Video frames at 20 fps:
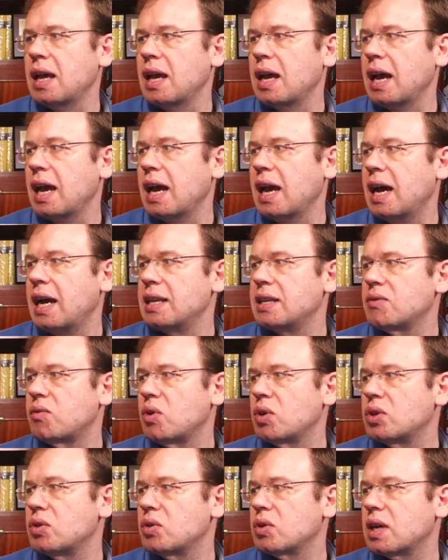And
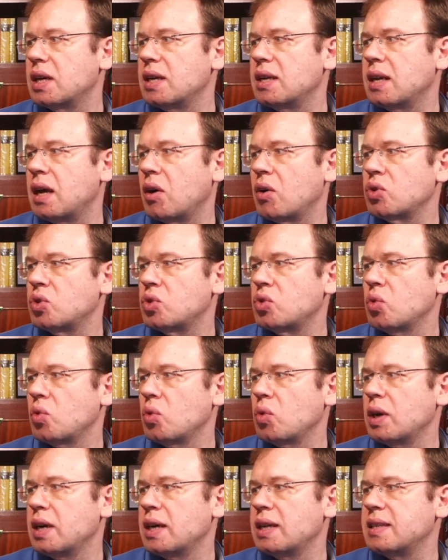what you can now
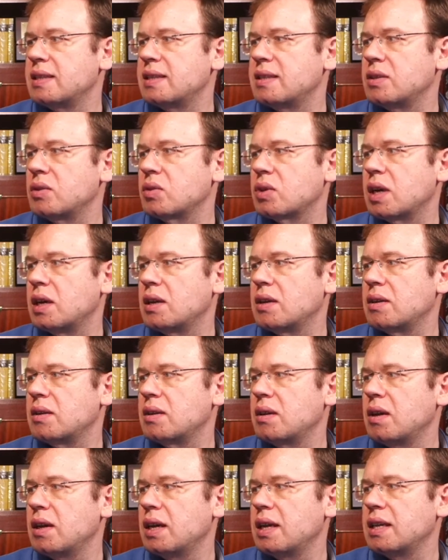do is you
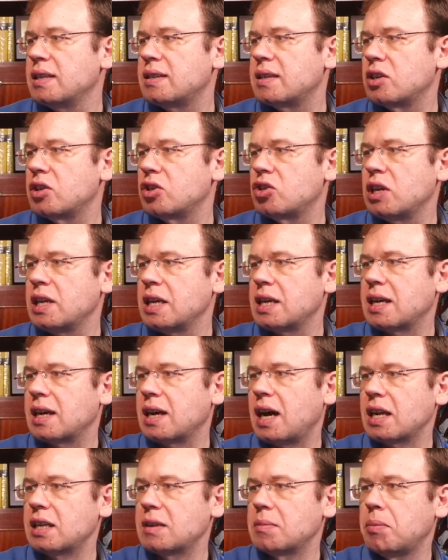can essentially
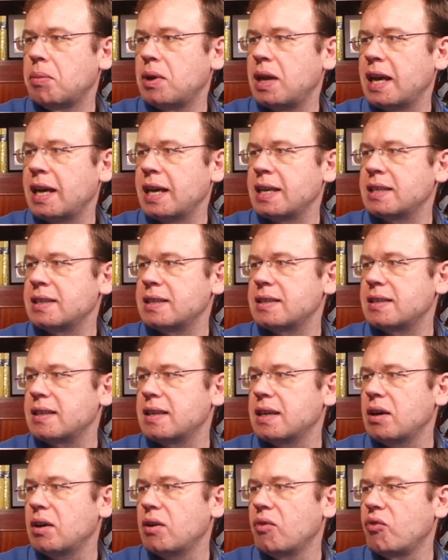cut planes
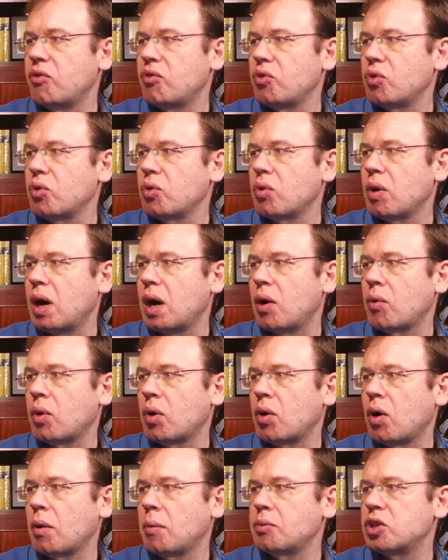through
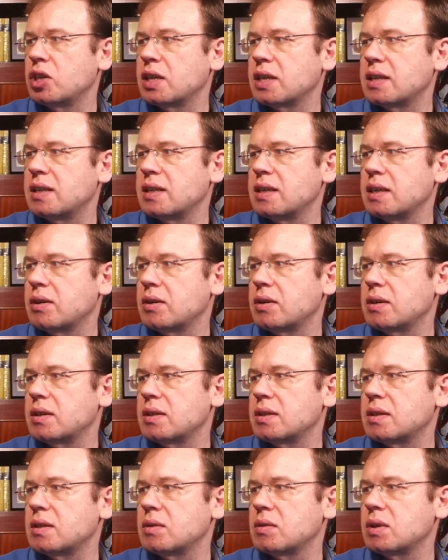our object here.
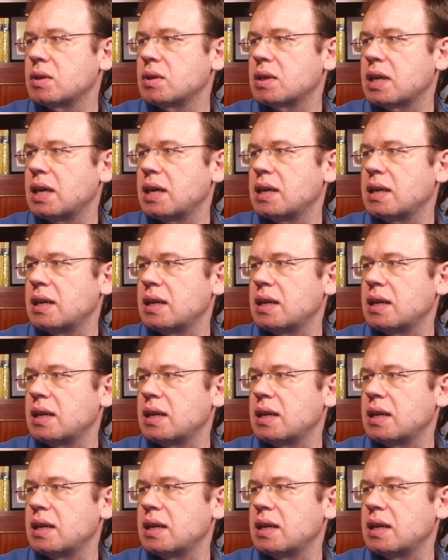So you can